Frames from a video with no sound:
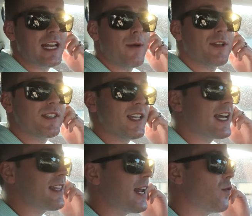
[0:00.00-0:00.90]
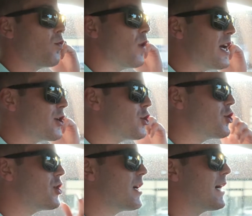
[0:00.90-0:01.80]
I would say that I
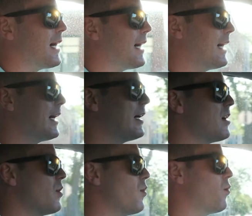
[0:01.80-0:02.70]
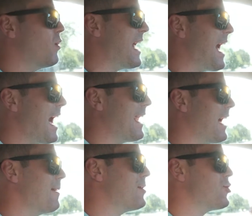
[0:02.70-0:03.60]
wish we had, I've been